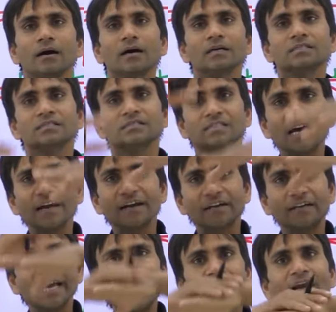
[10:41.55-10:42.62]

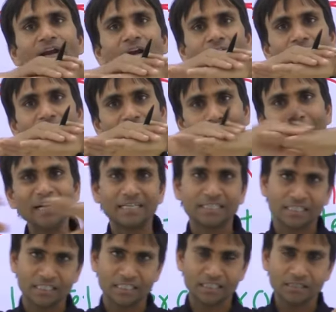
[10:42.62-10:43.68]
certain
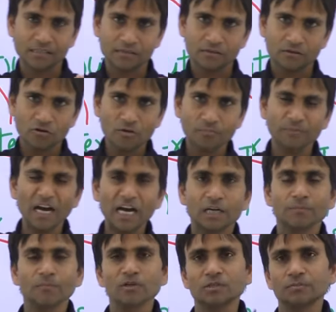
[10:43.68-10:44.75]
limits of the
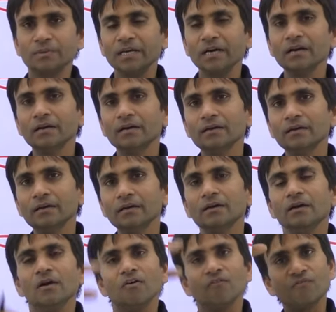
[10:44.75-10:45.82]
atmosphere
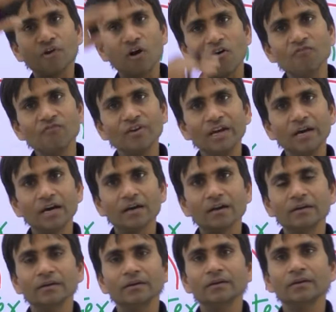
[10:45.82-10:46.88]
from
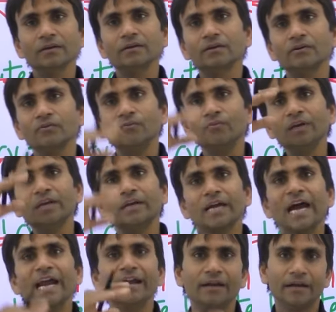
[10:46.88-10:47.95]
where we
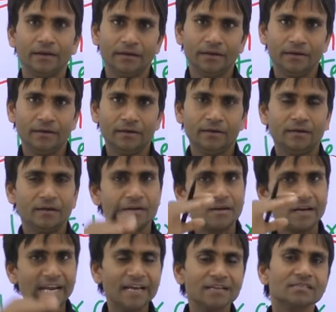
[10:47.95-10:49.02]
can
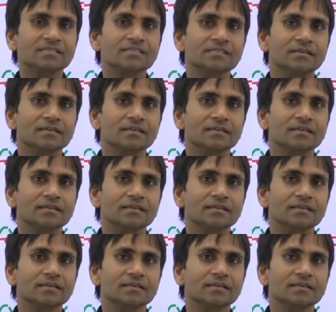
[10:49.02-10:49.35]
trace